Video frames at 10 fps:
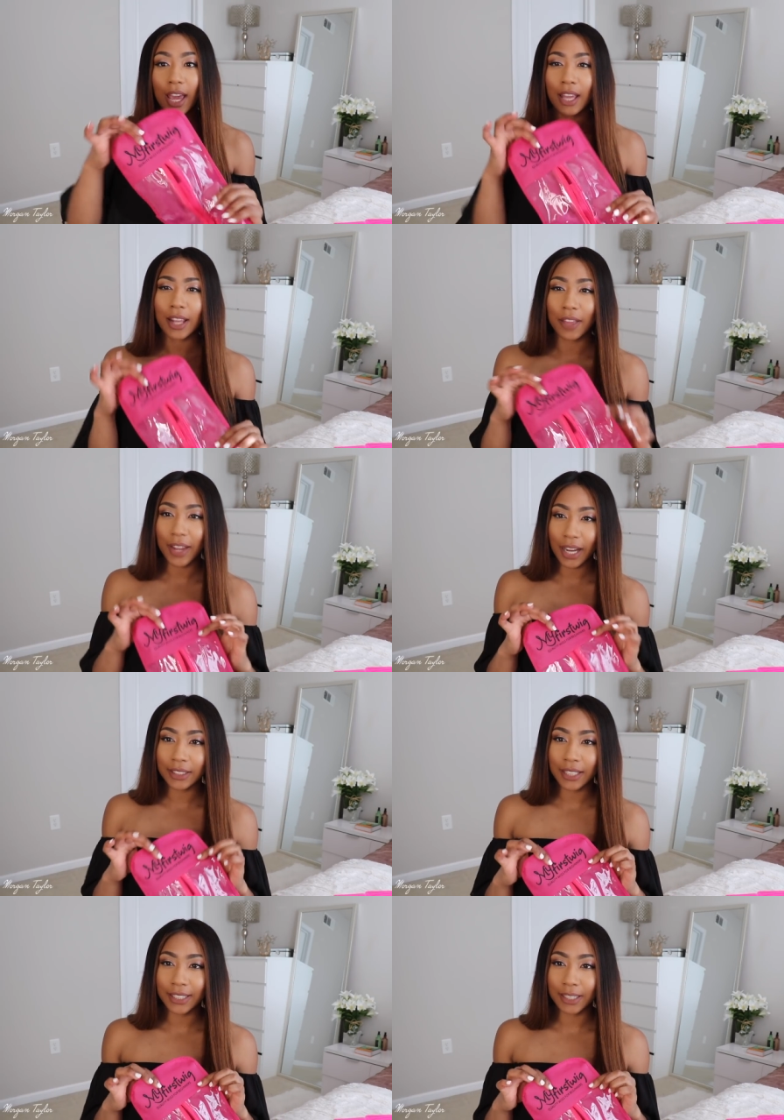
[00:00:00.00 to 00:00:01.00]
and I think I
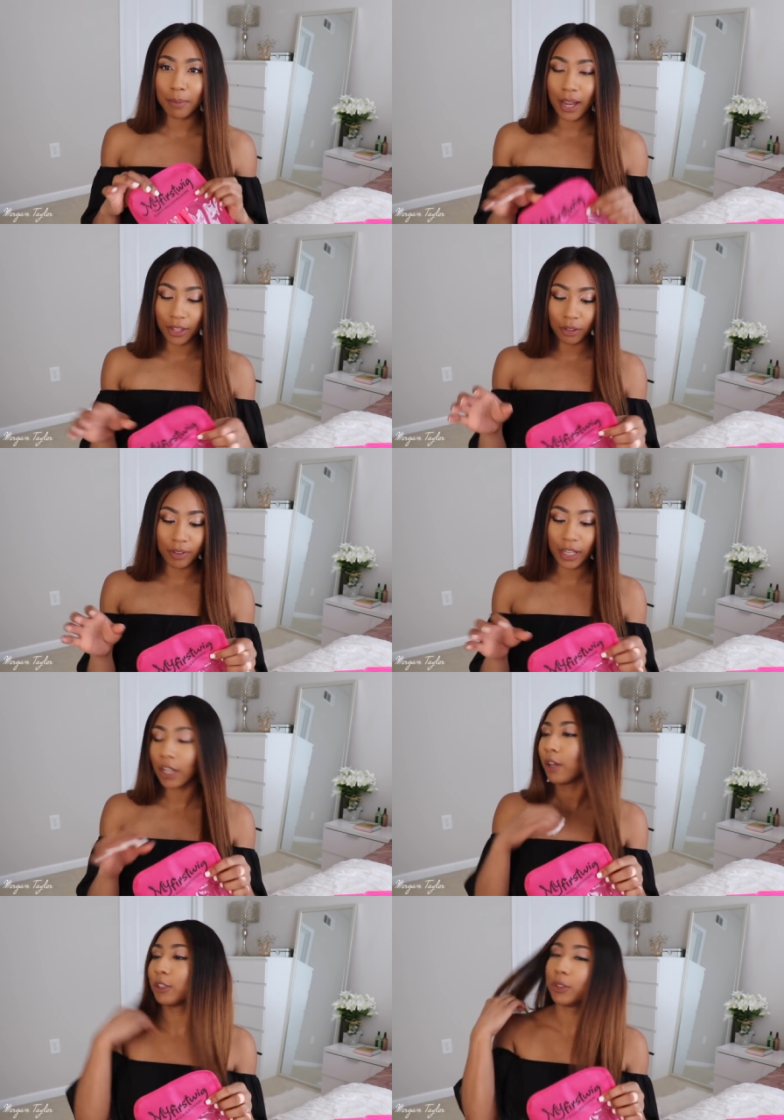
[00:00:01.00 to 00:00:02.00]
said this in my other
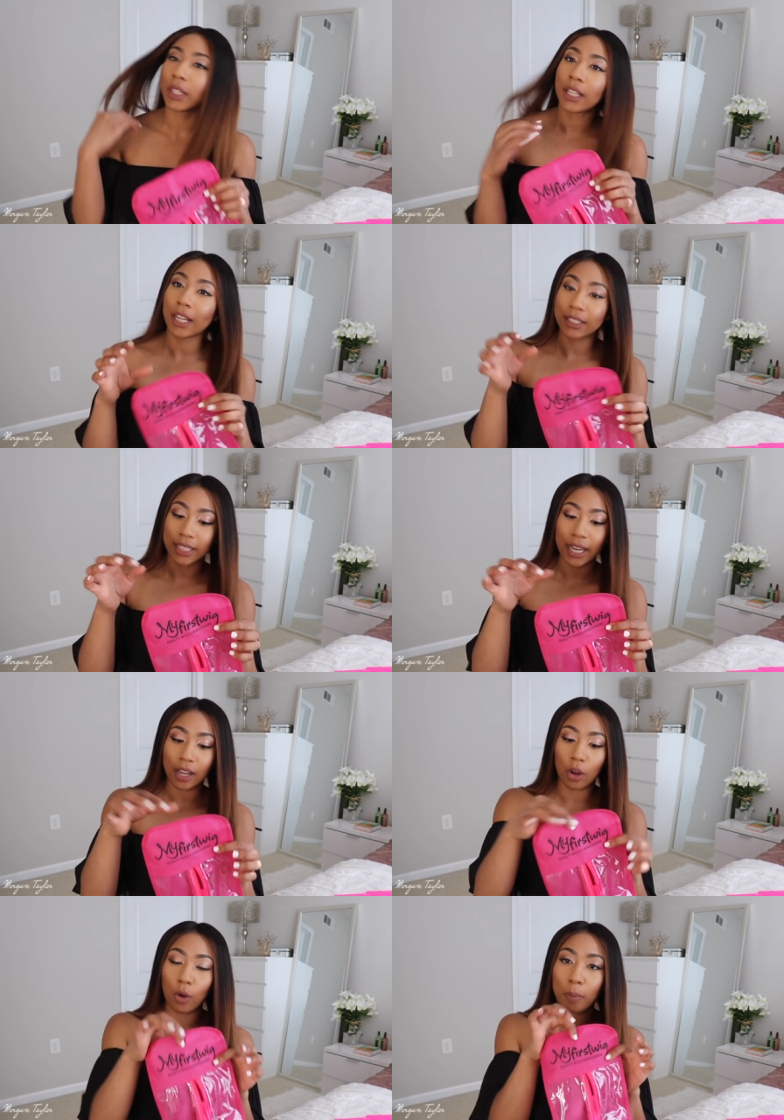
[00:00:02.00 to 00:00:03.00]
videos, you can like
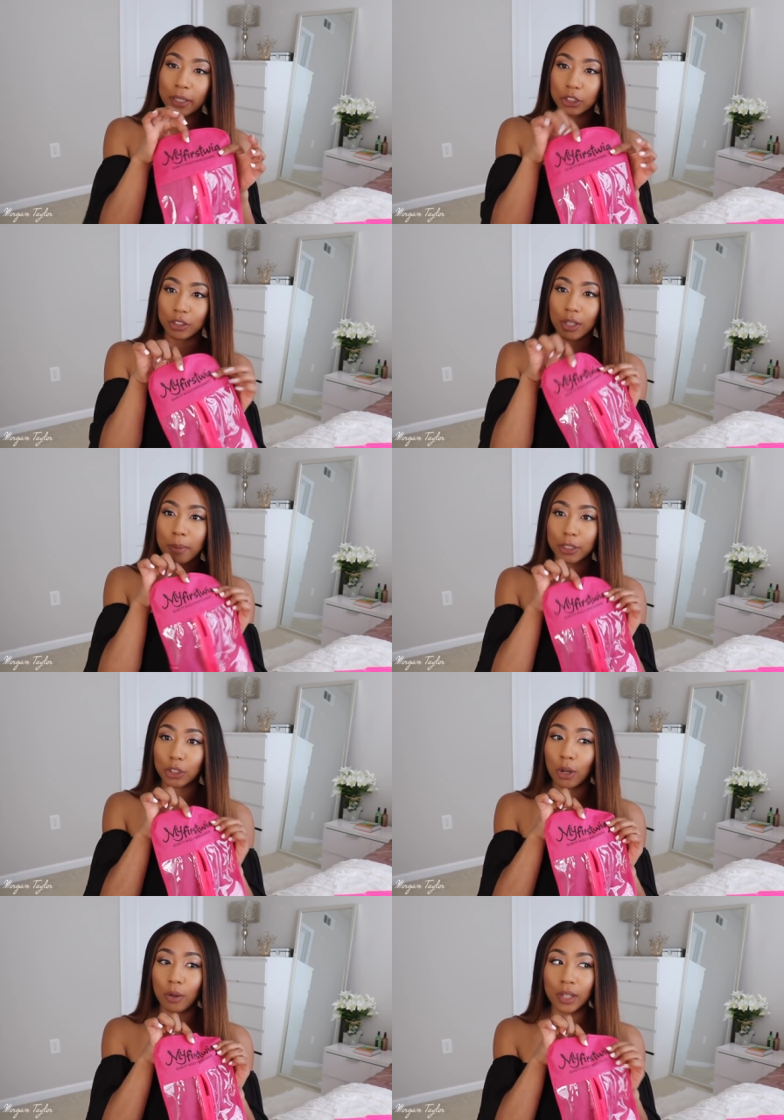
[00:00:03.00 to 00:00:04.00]
take a hole puncher and punch
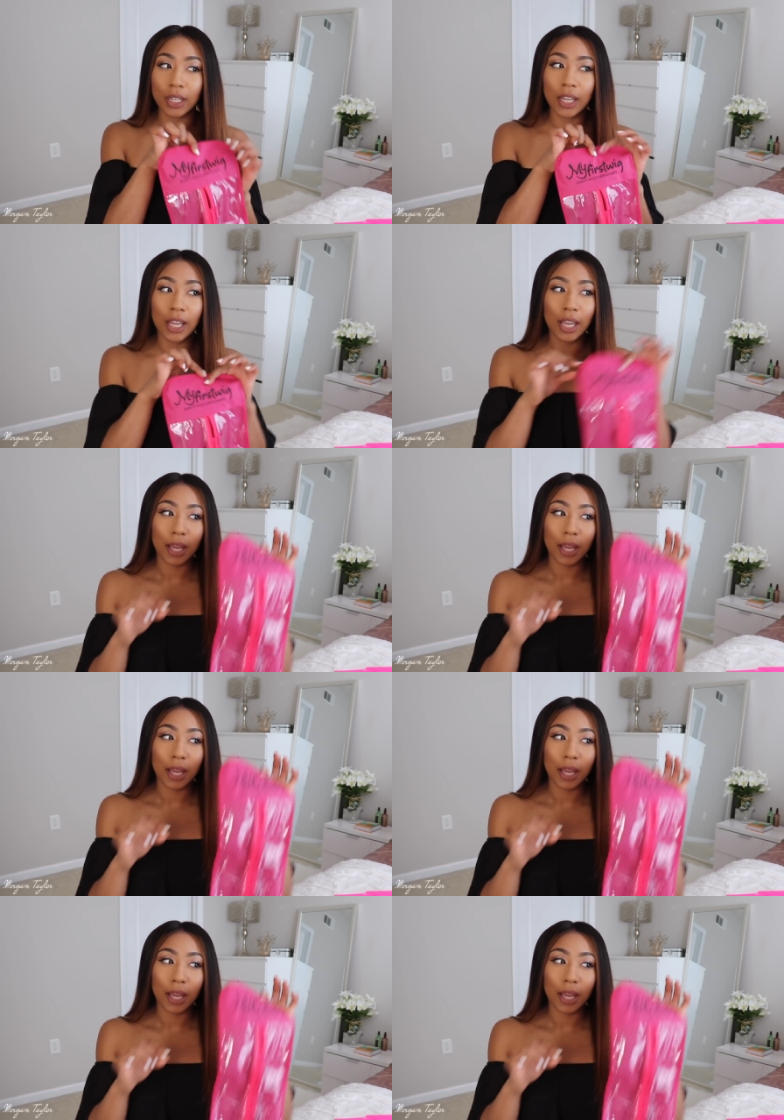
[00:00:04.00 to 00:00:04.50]
a hole in it